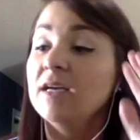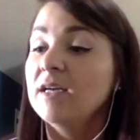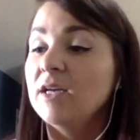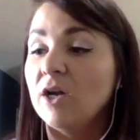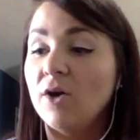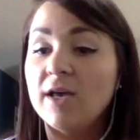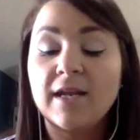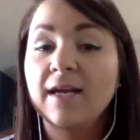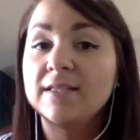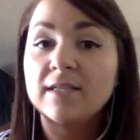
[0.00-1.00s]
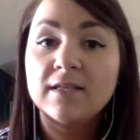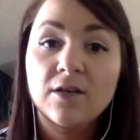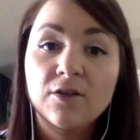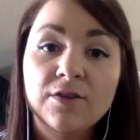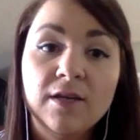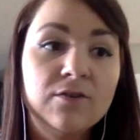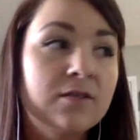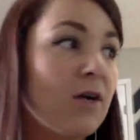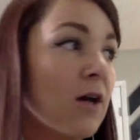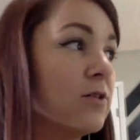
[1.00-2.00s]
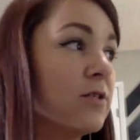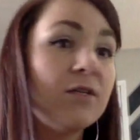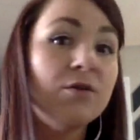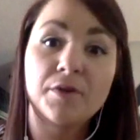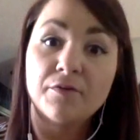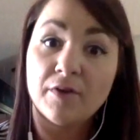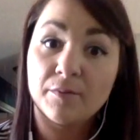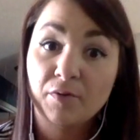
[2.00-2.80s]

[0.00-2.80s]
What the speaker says: You know, and then I did another $1,000 in a refund